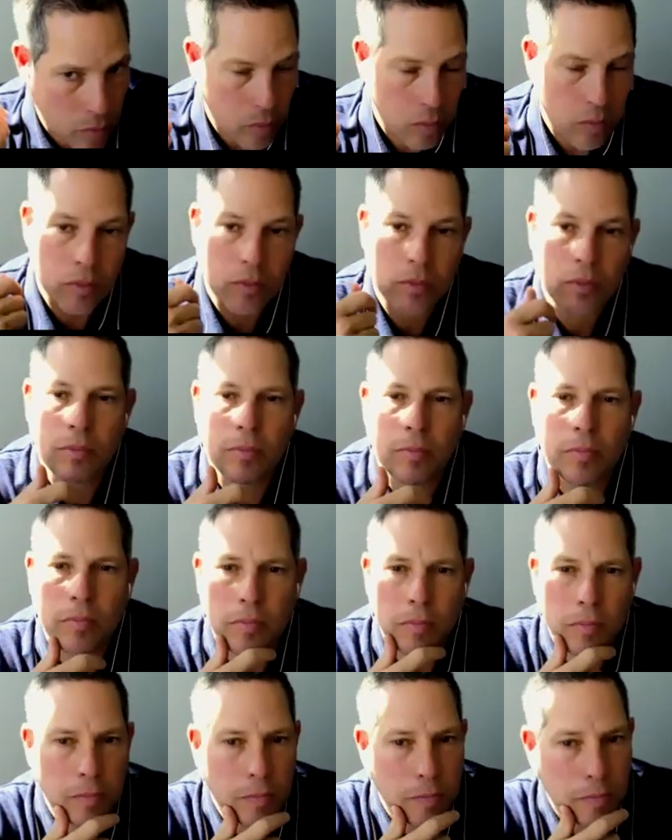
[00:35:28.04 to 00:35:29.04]

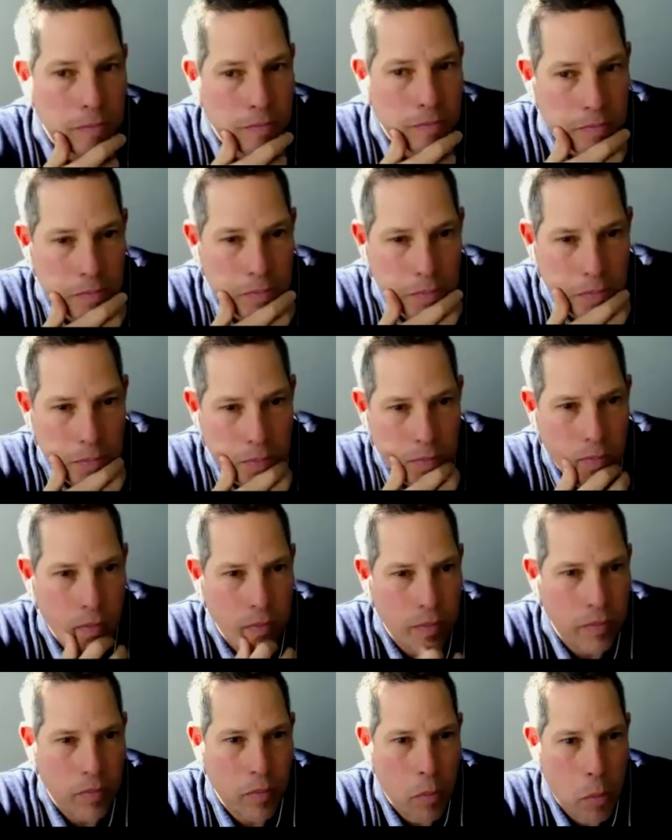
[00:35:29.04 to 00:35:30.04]

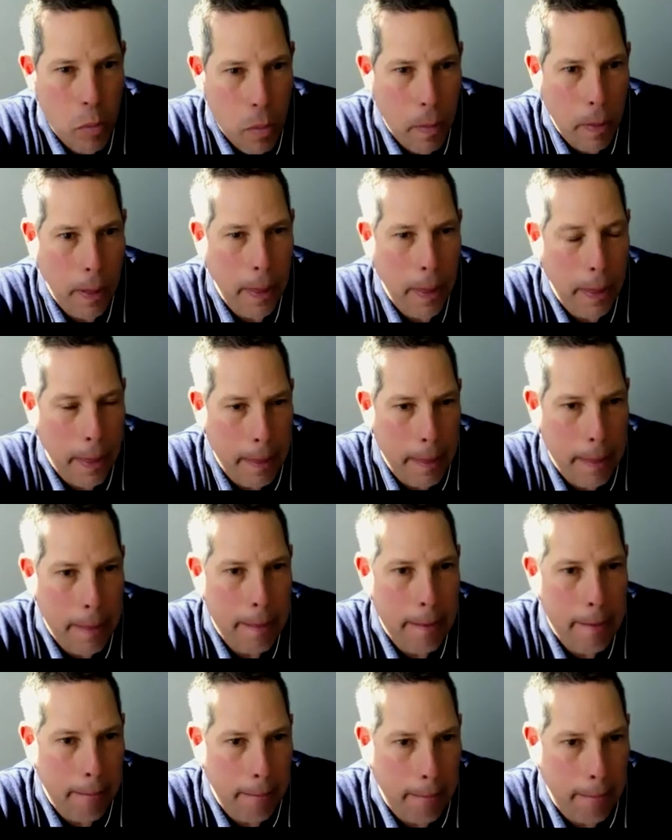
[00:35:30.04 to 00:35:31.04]

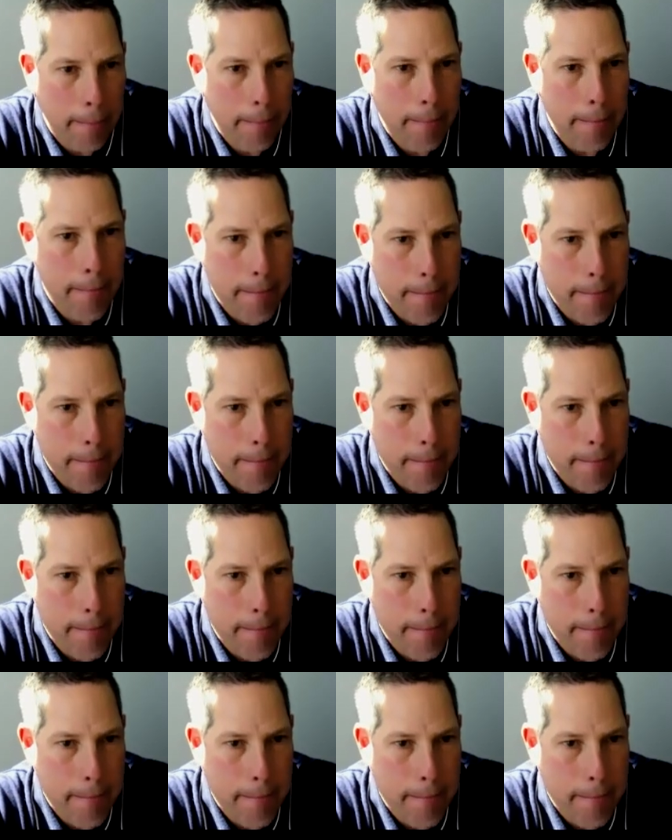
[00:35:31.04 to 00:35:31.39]
The person shown says nothing.